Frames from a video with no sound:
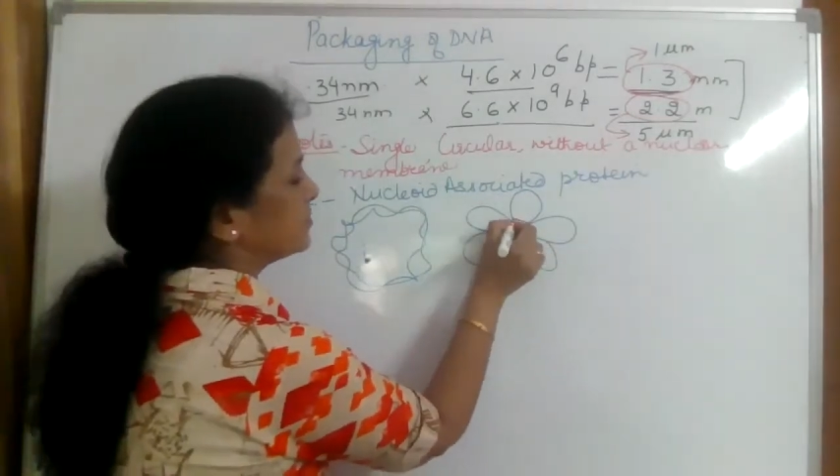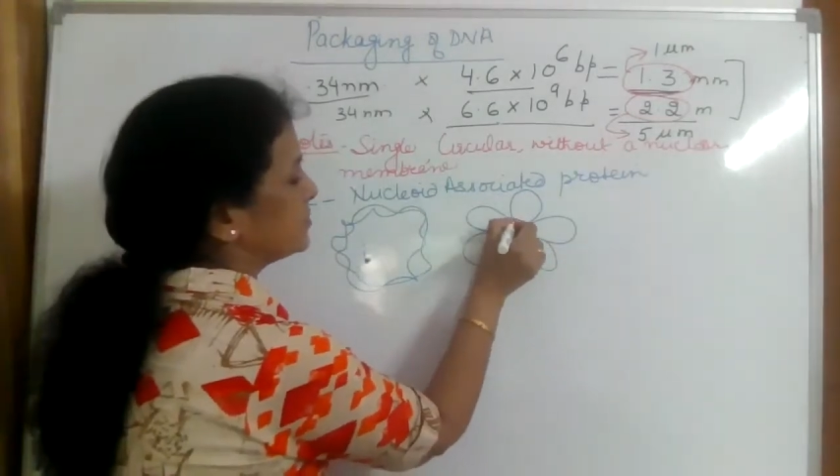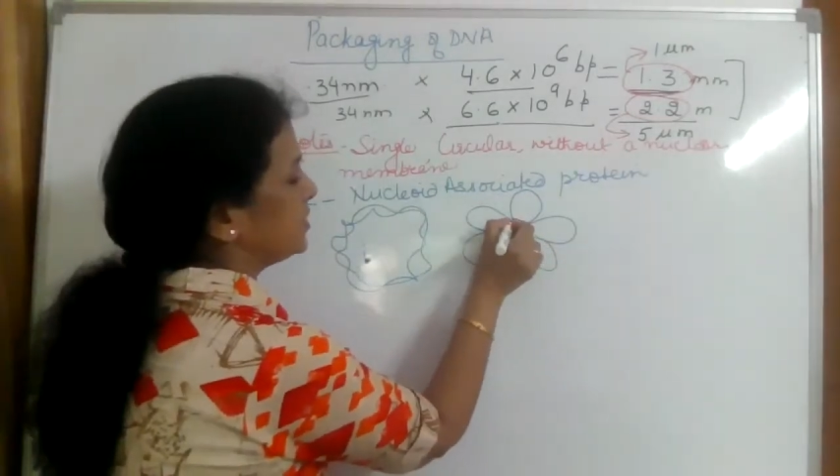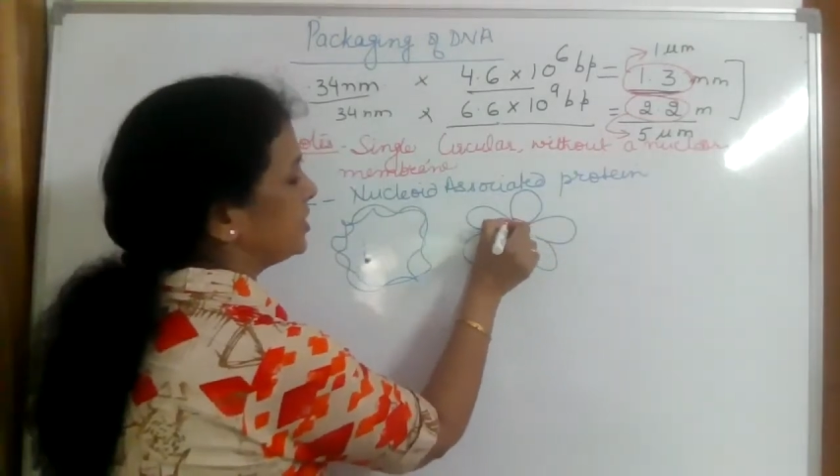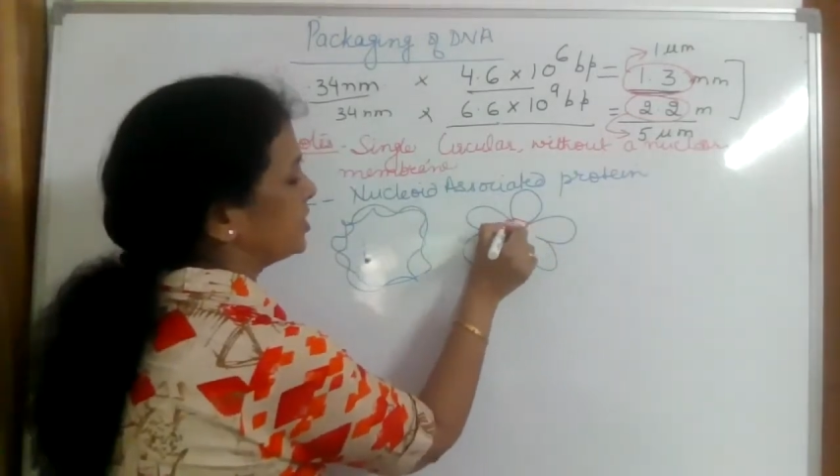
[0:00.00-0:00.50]

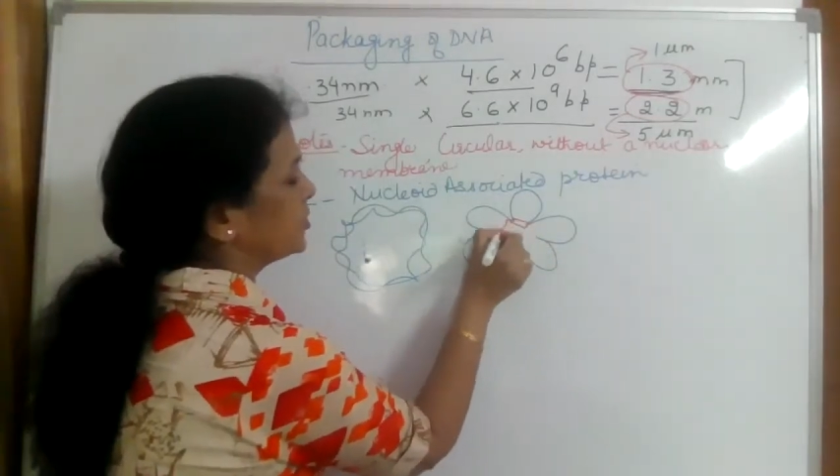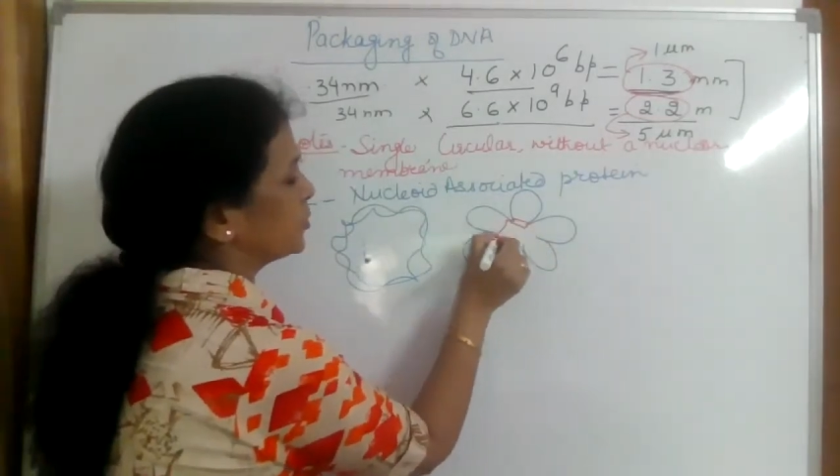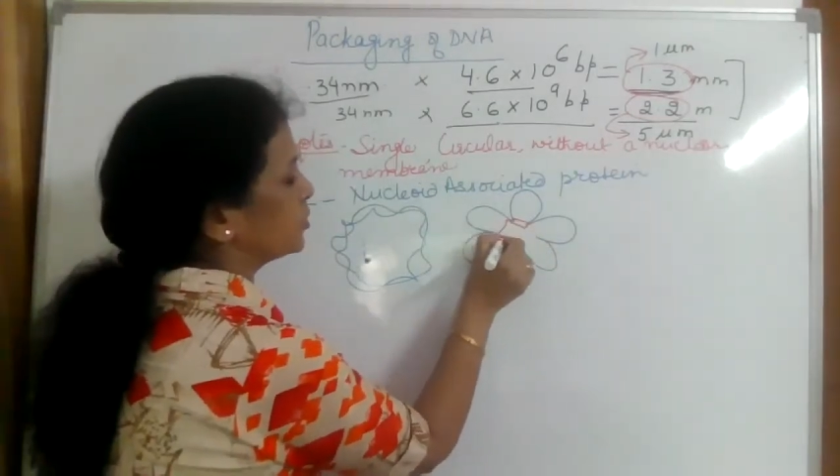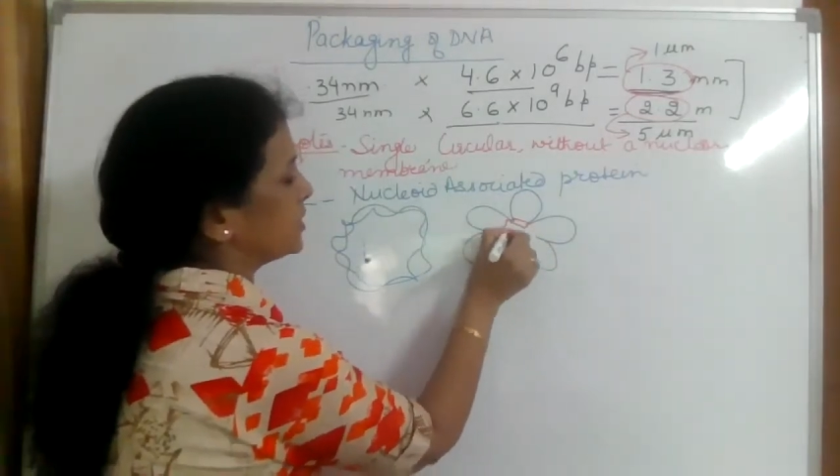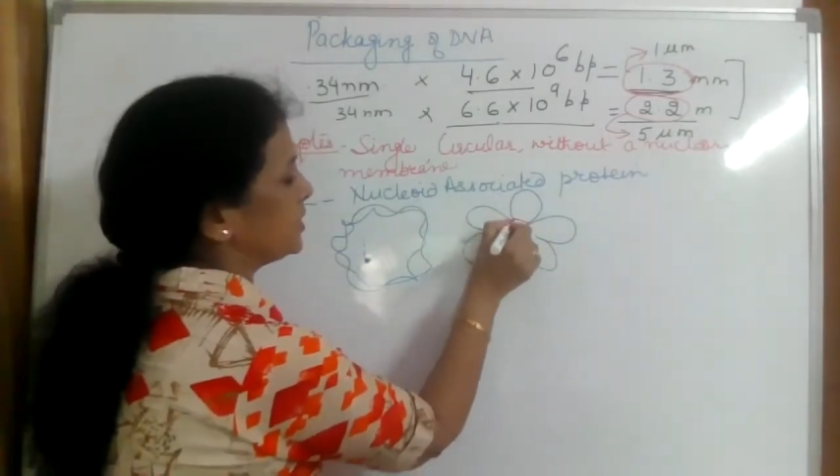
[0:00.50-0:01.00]
These
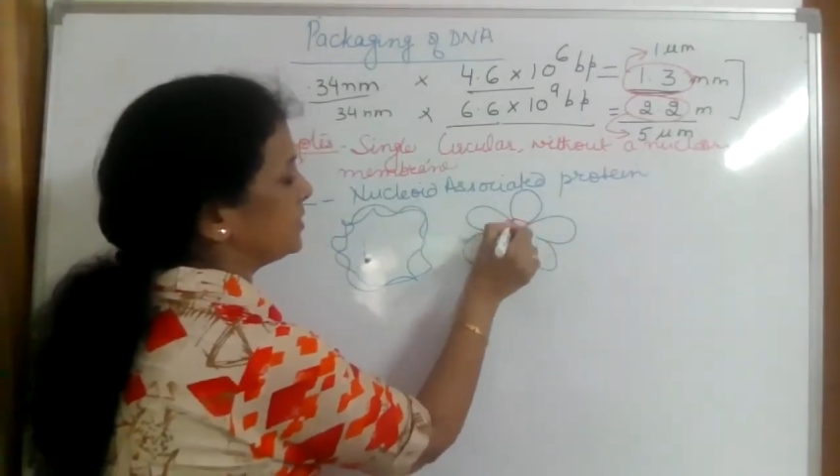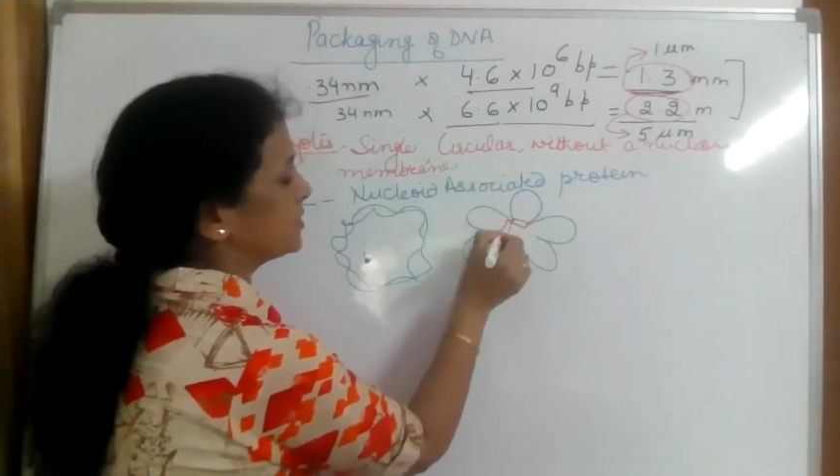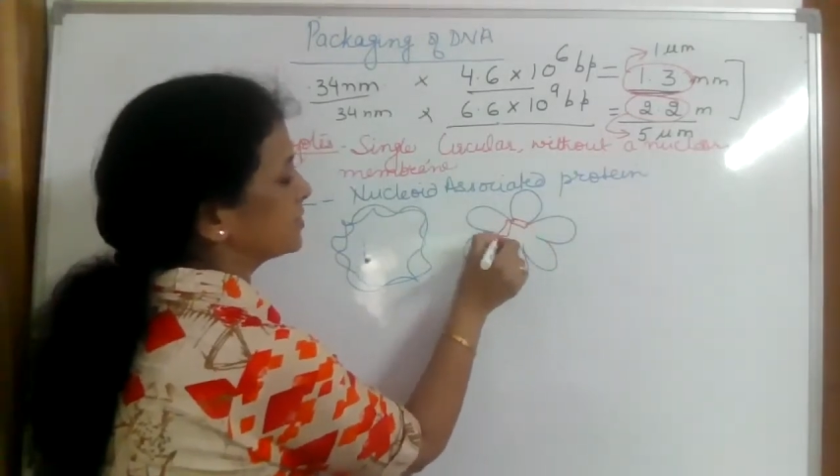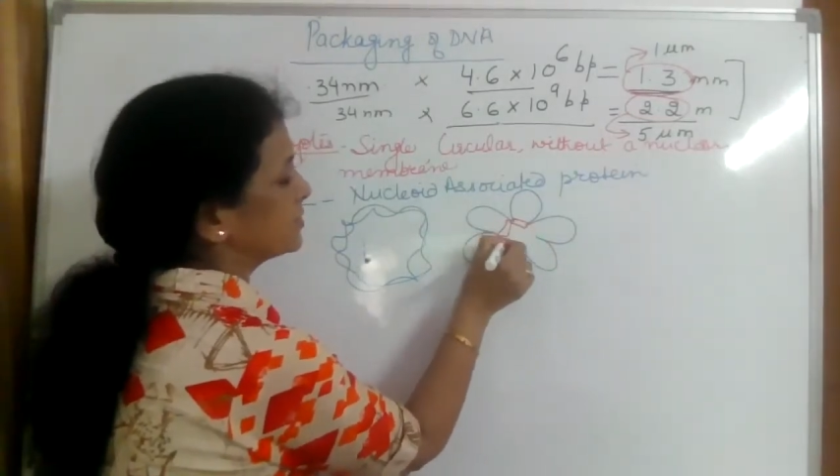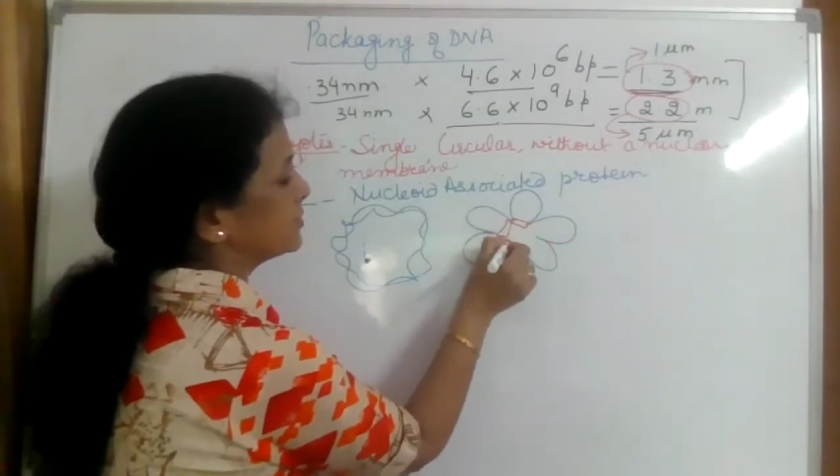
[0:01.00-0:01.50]

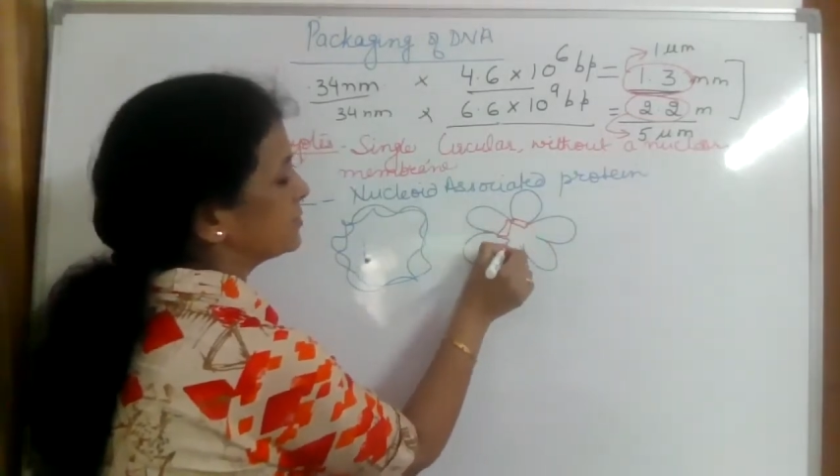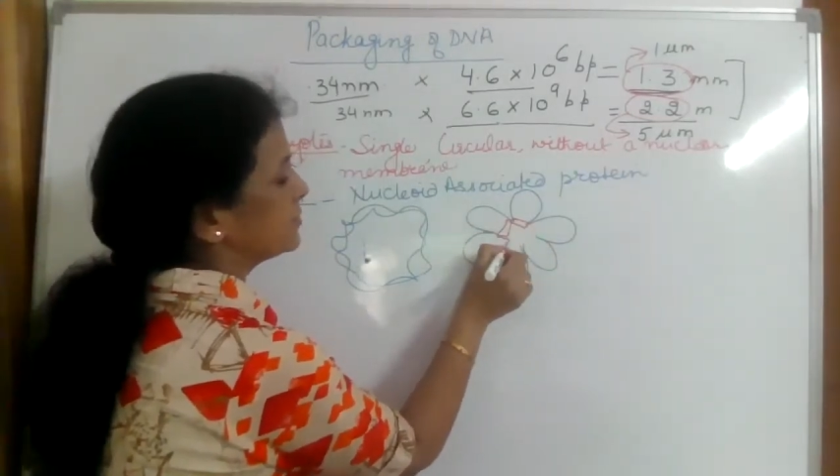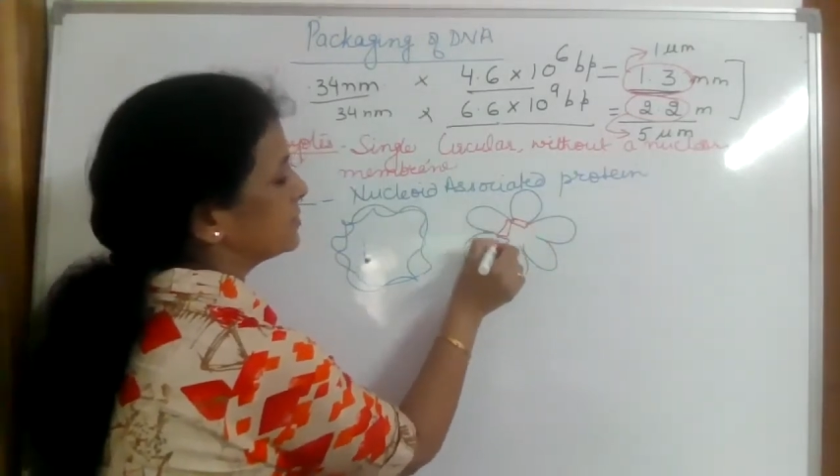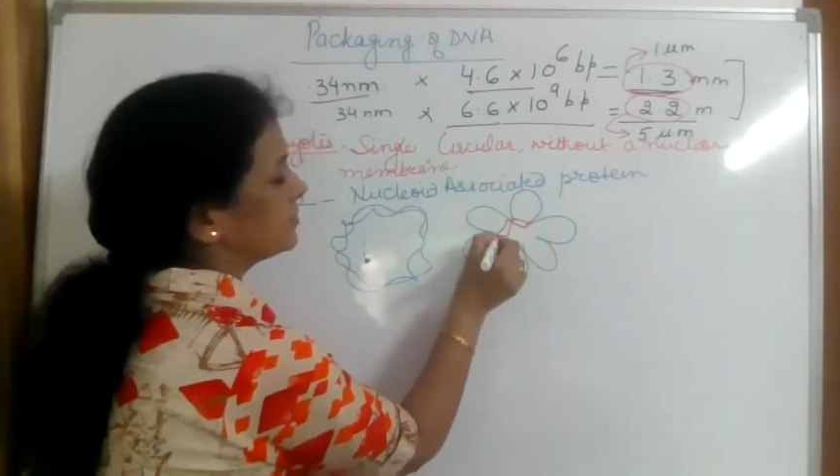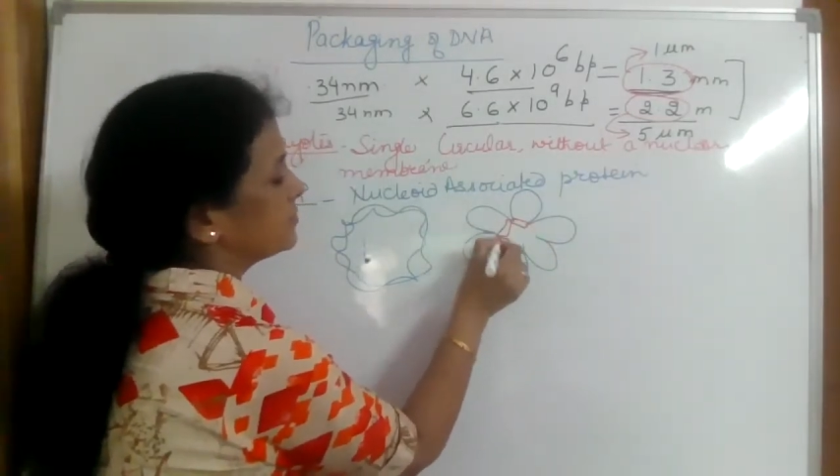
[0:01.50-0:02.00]
proteins,
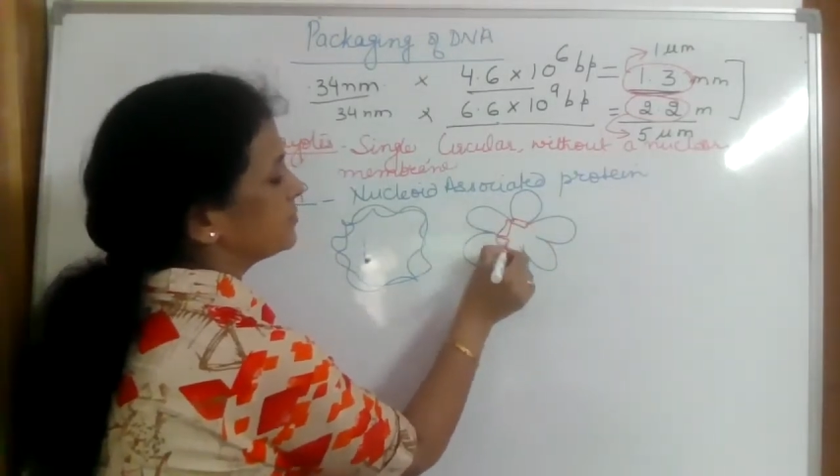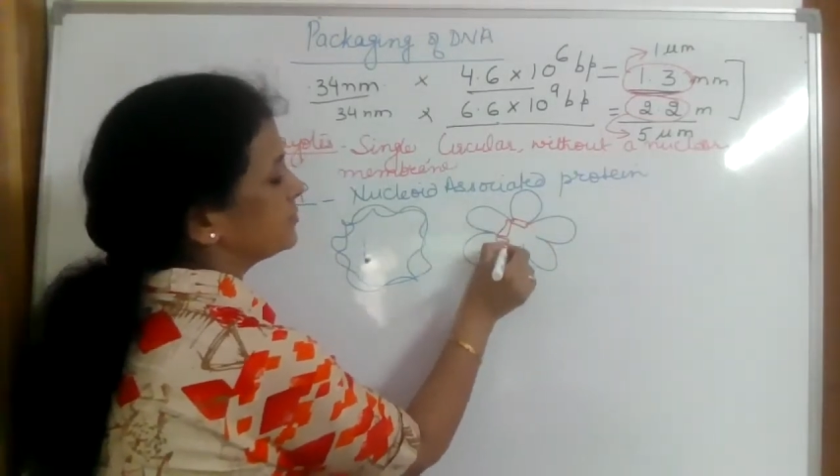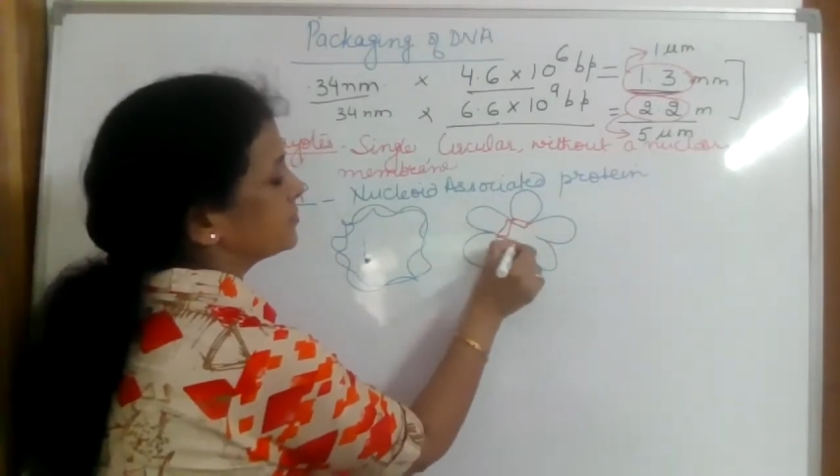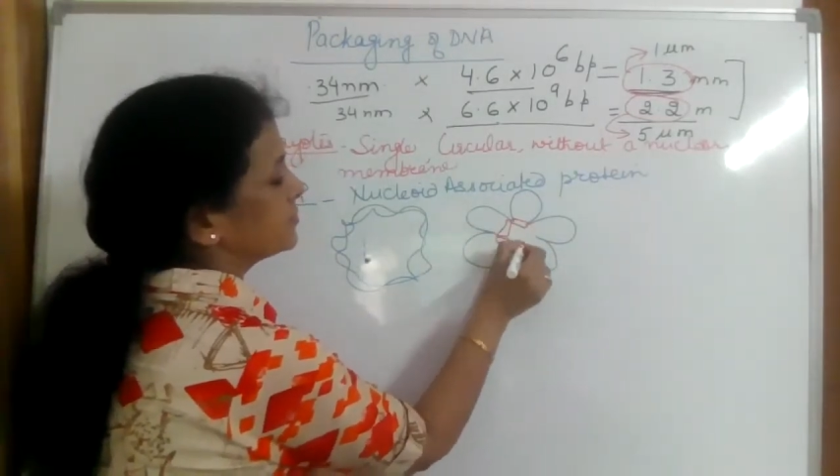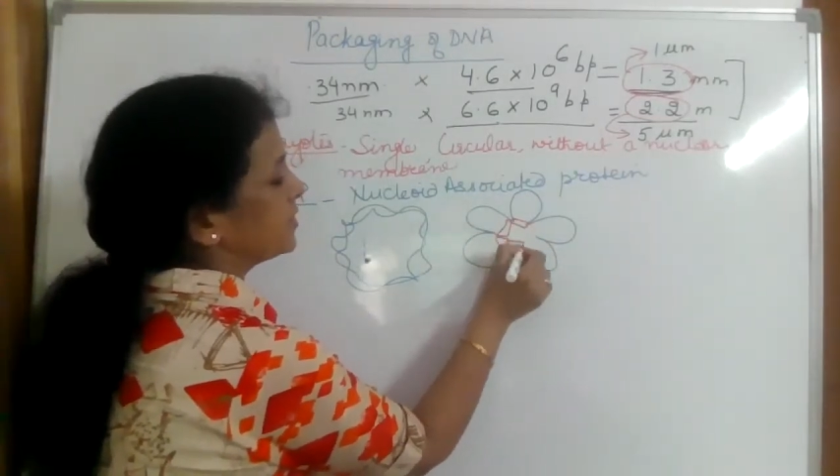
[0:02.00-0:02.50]

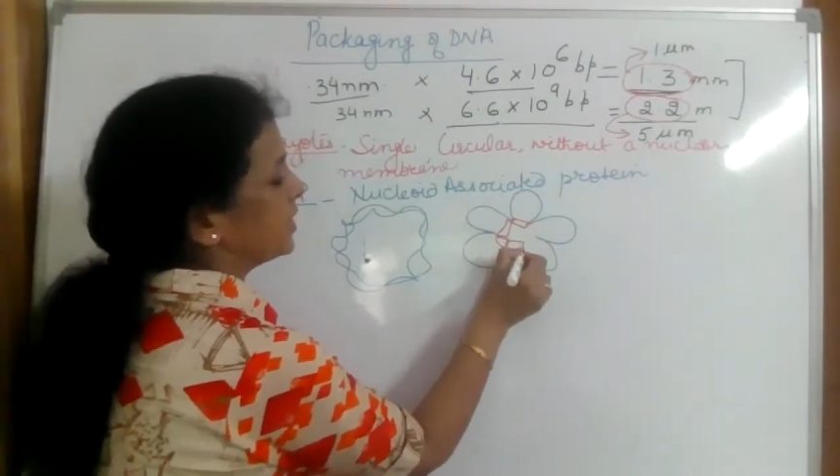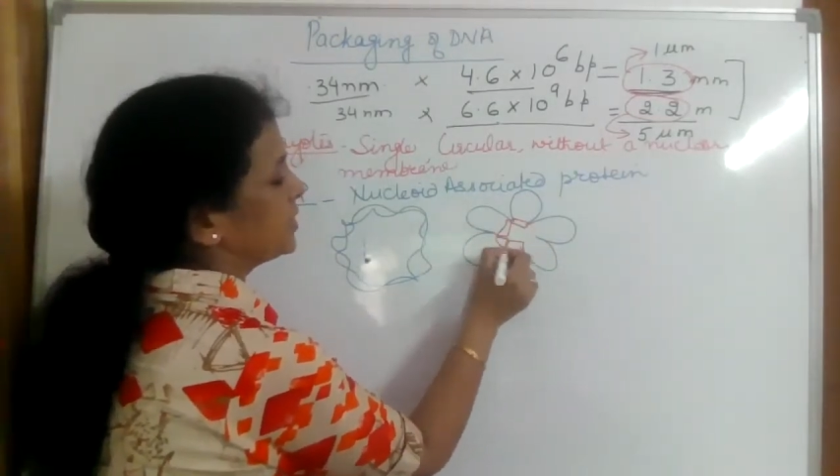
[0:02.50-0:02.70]
they